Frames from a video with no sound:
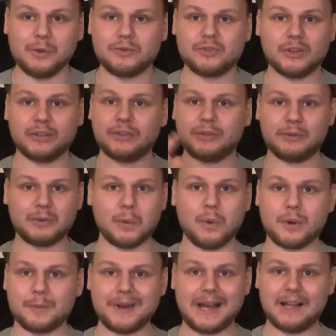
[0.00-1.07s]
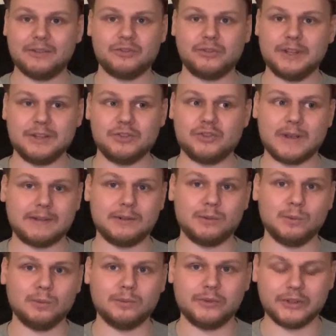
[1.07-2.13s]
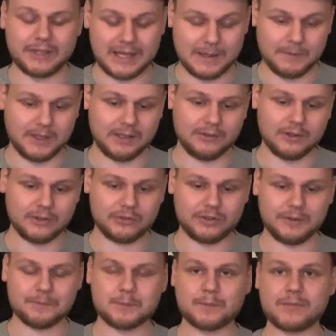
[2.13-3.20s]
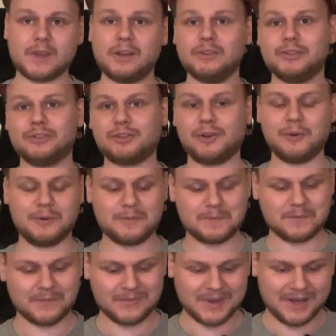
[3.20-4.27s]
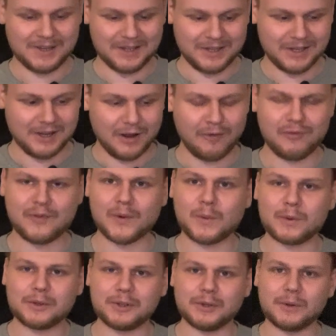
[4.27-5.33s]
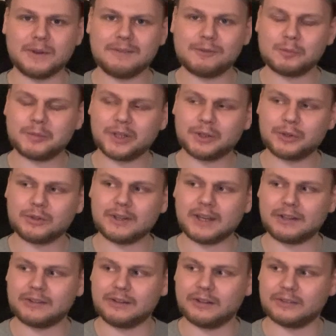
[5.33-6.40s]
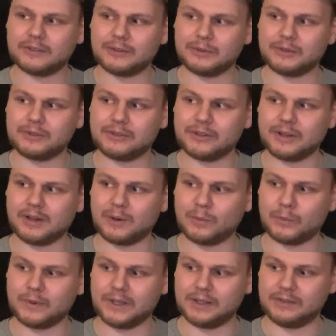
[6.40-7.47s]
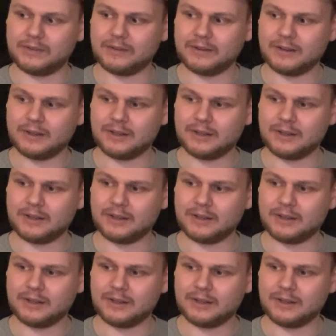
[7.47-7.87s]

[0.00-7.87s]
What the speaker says: just talk about in general the gaming industry. So I thought, it would be a good idea to start with